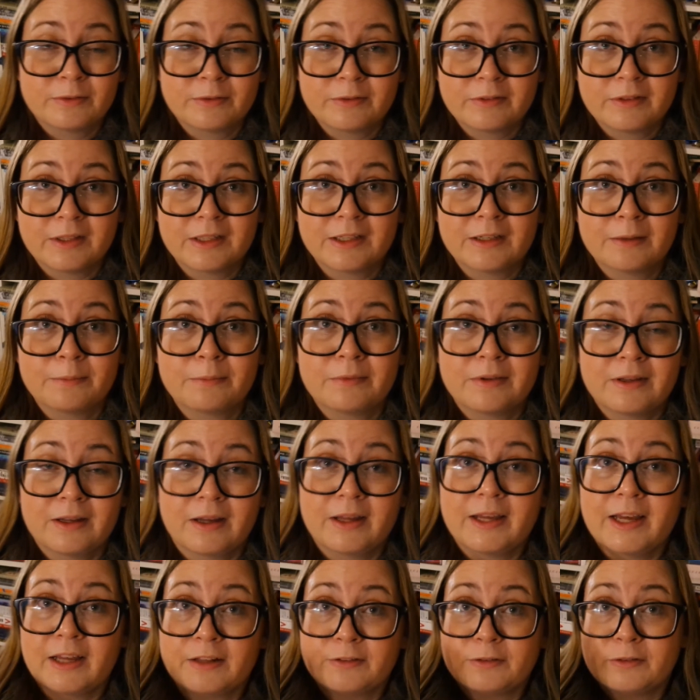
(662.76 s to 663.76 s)

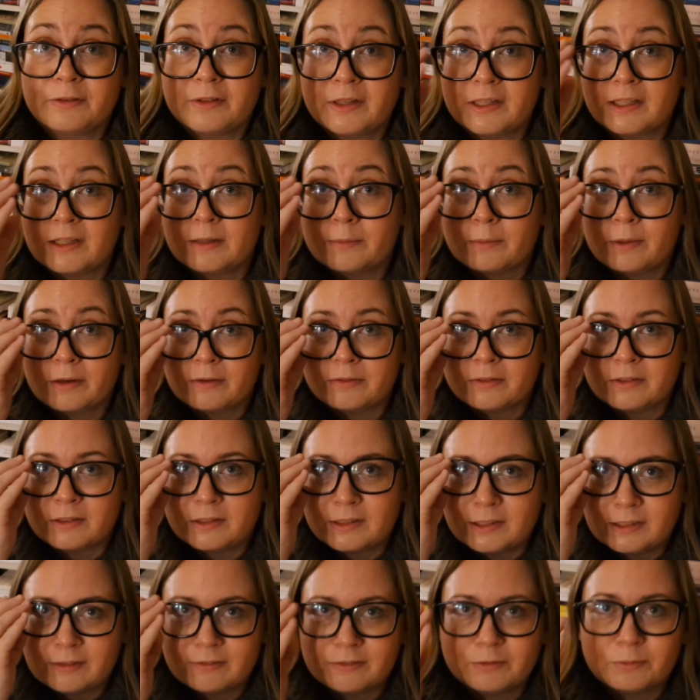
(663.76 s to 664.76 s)
think about
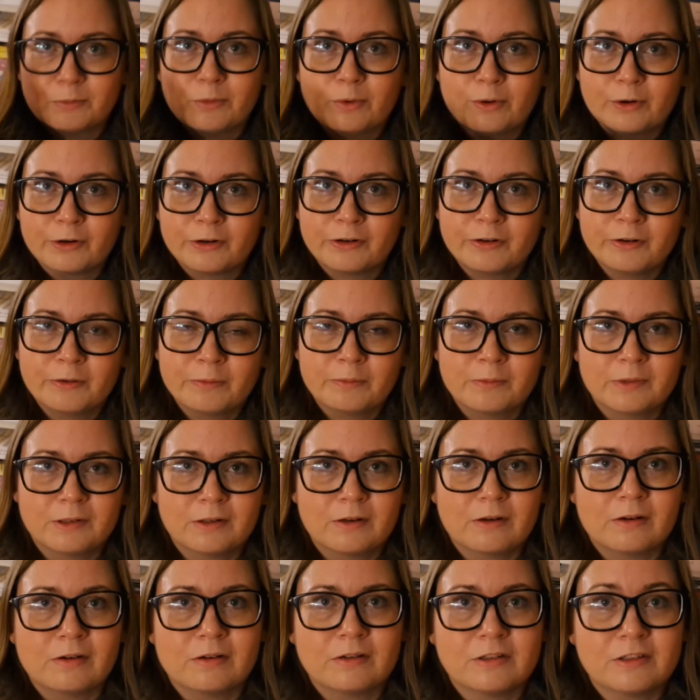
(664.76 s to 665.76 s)
it even more,
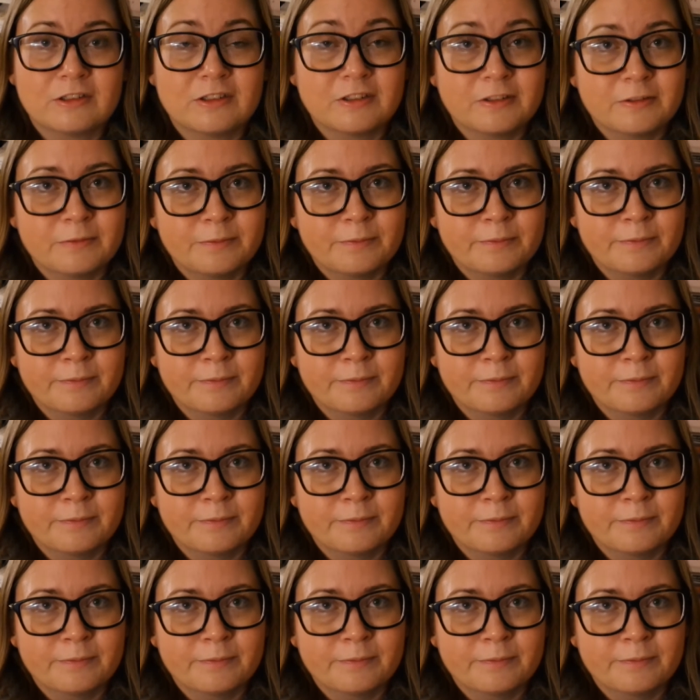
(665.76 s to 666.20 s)
because